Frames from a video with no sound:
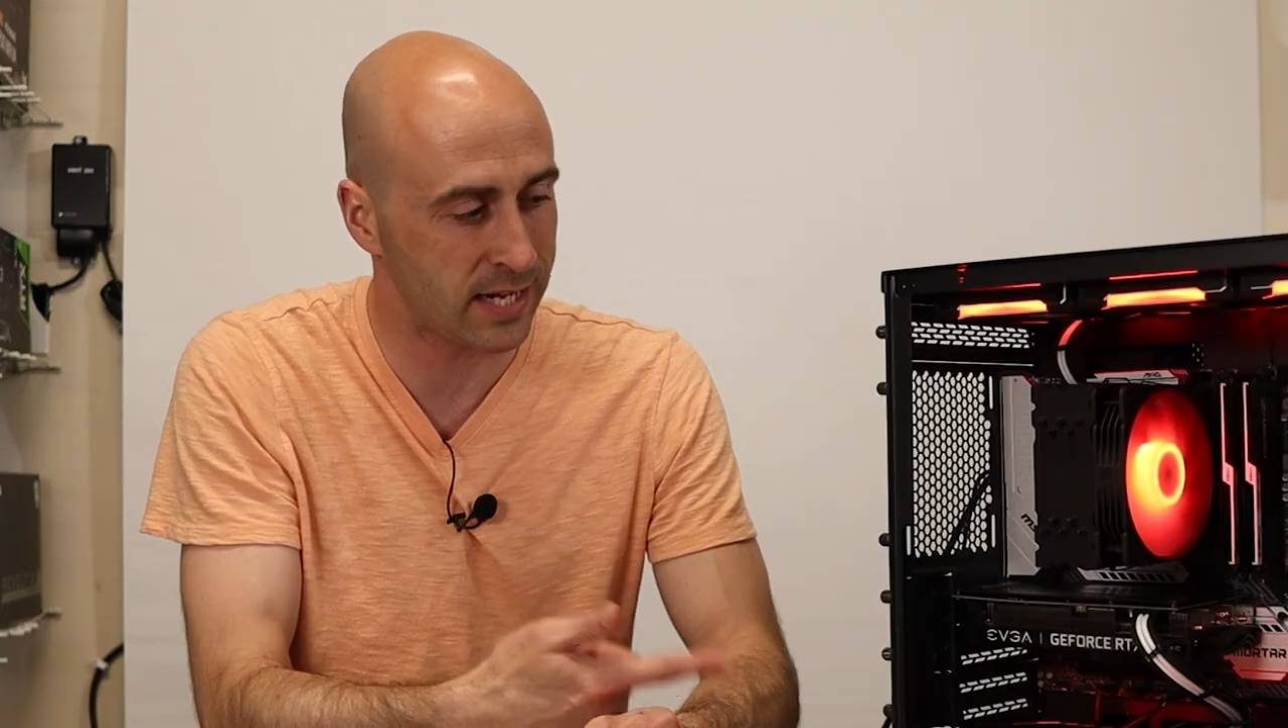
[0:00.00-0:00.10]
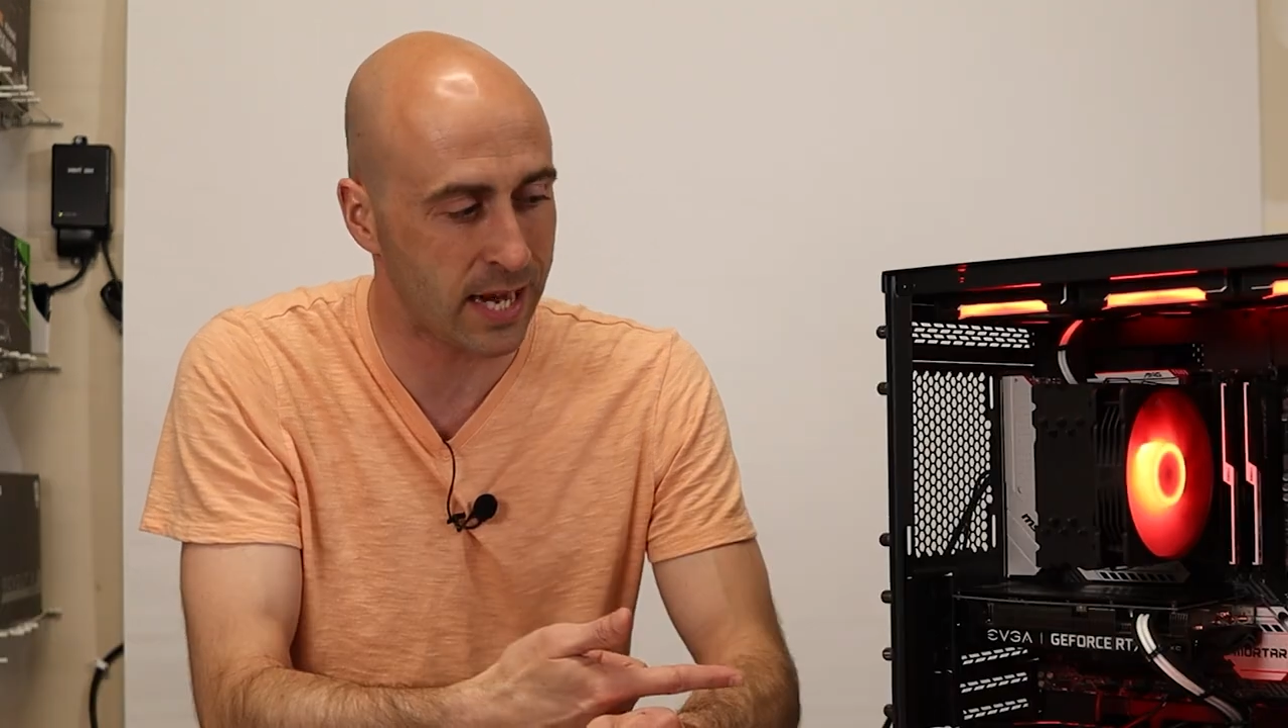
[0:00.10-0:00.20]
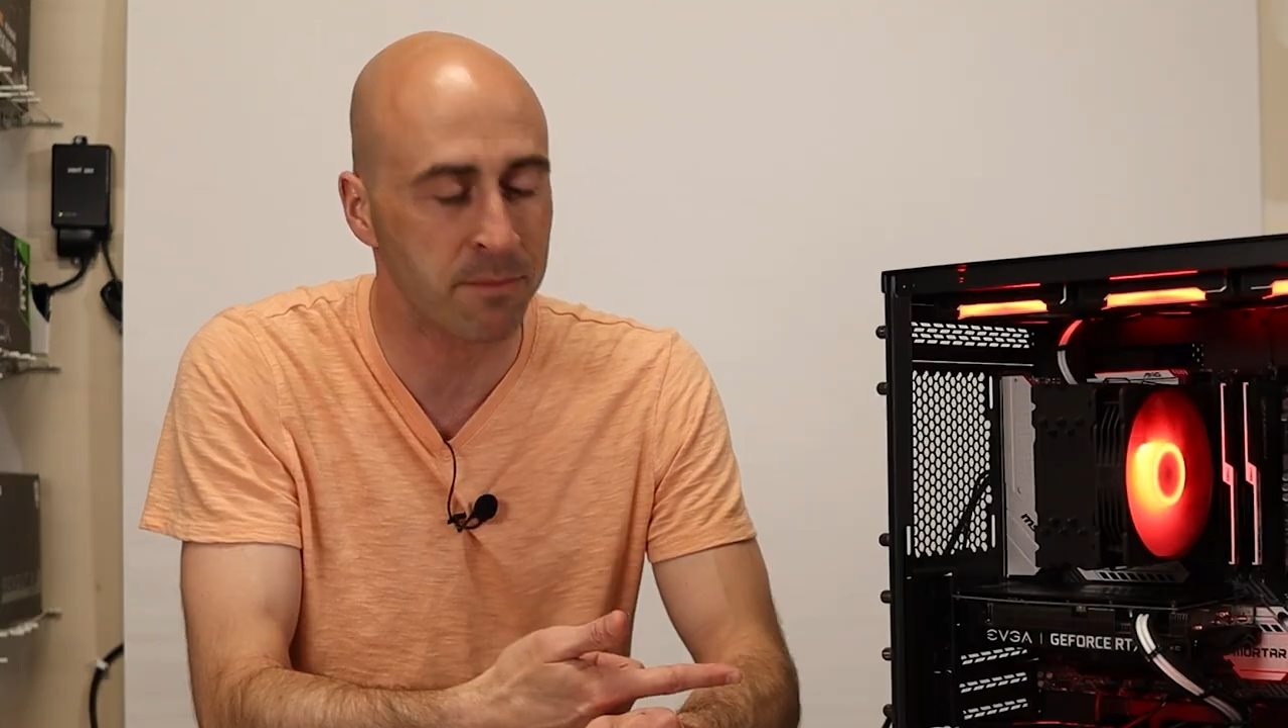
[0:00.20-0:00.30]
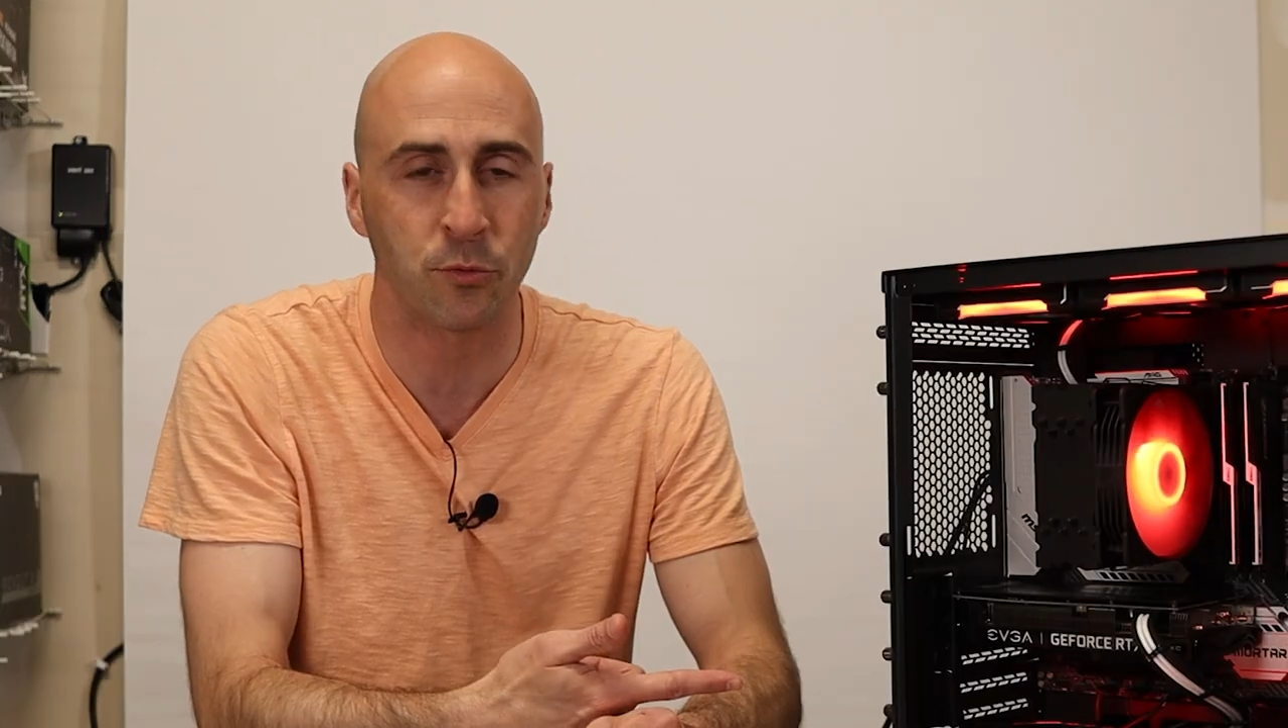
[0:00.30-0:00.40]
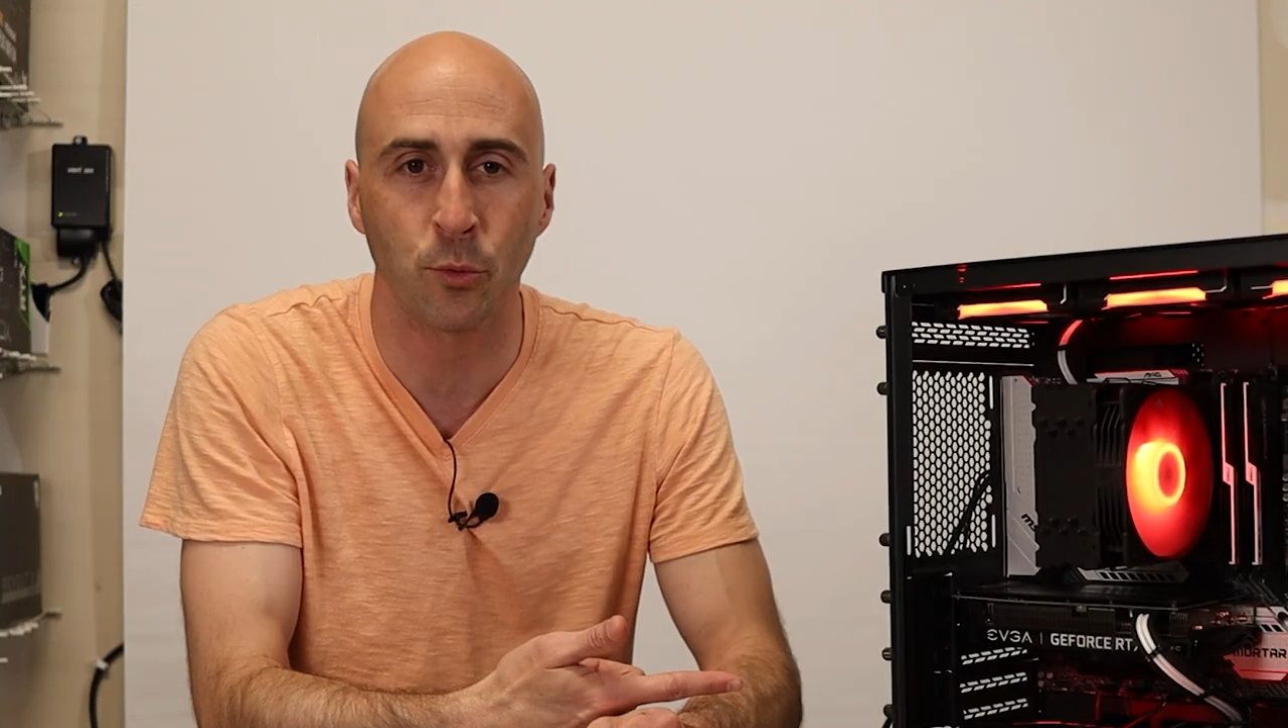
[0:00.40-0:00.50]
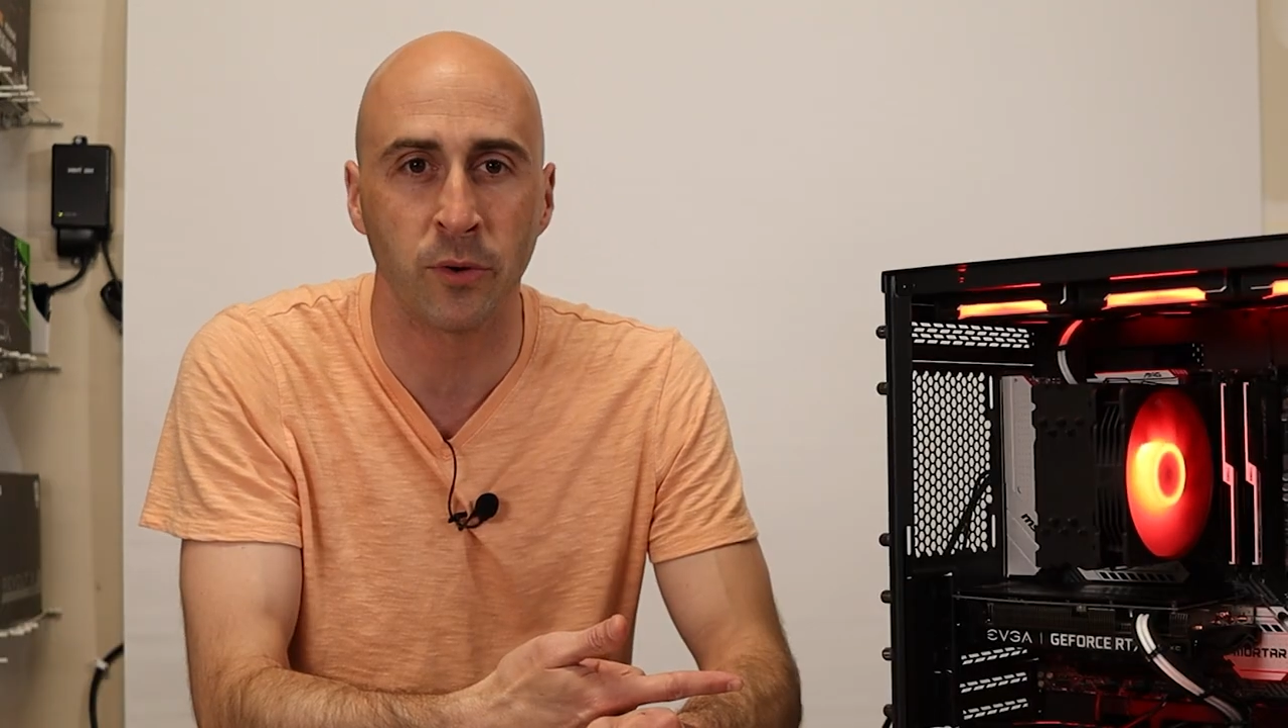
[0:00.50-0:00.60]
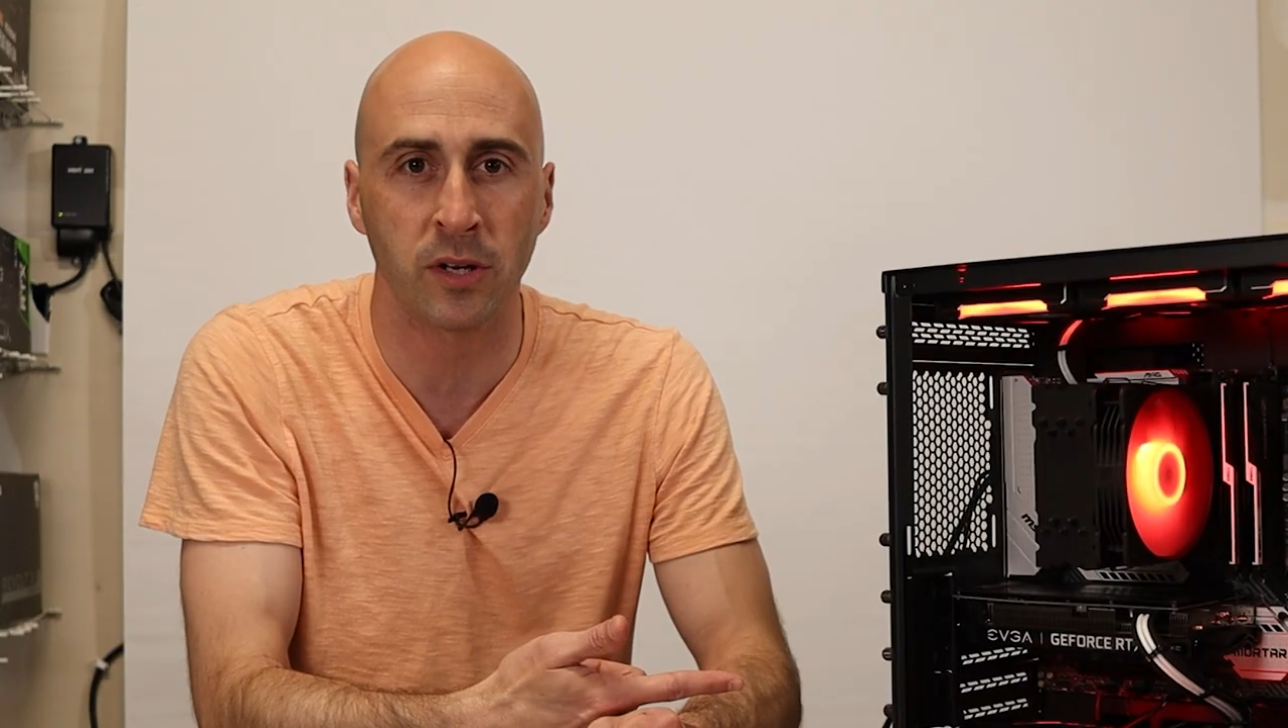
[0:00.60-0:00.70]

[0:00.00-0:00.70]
It came through